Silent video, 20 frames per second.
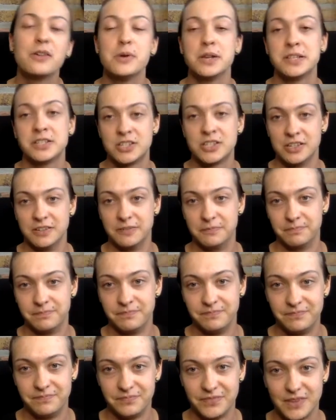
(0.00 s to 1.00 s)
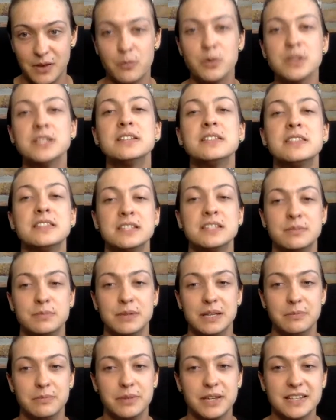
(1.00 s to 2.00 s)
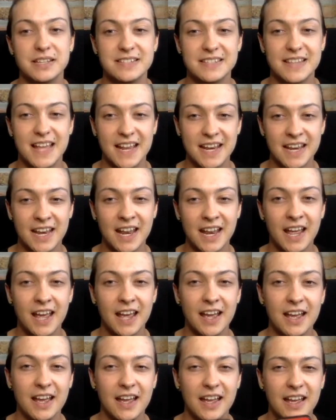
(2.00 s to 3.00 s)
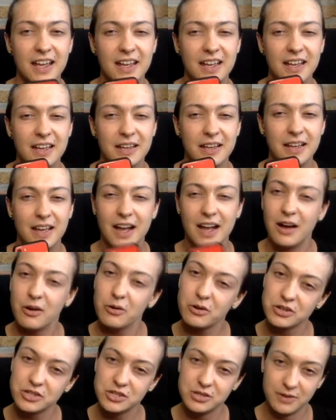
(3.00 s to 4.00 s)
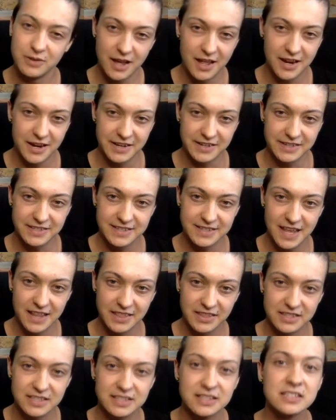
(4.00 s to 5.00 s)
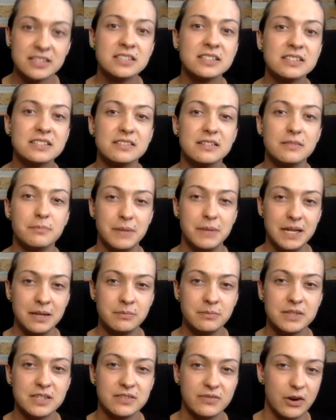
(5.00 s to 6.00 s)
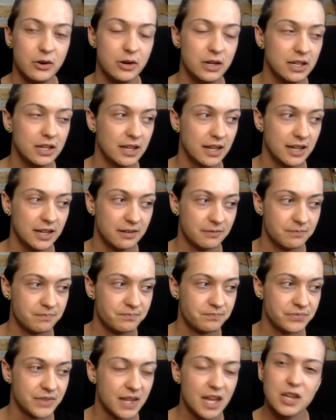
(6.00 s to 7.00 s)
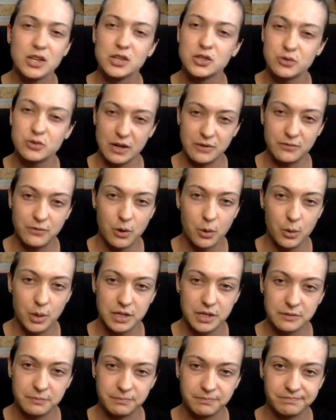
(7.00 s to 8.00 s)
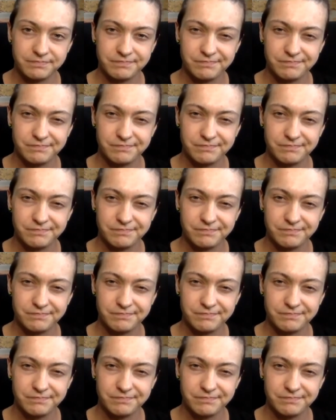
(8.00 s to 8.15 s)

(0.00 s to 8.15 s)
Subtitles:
Question: was it this meme? Because then, how could you not understand this? This meme is very, like, straightforward.